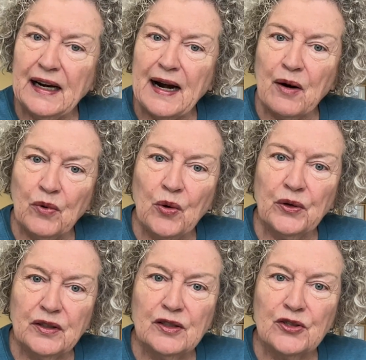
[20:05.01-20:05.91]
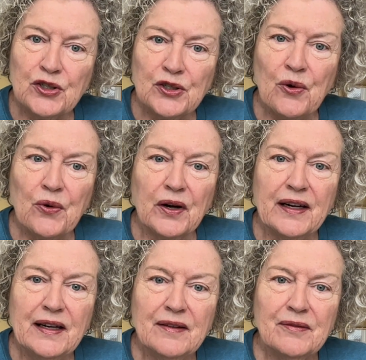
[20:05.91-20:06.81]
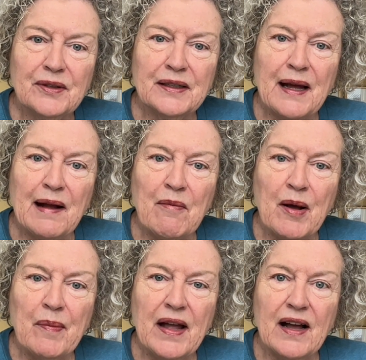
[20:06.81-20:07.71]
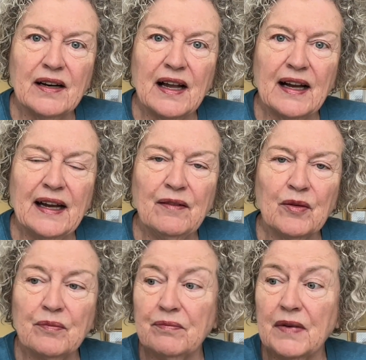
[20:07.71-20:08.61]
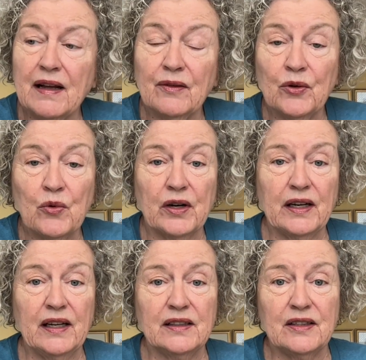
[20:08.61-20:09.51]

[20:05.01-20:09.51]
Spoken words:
I wrote a little story one time about, I don't know where it is.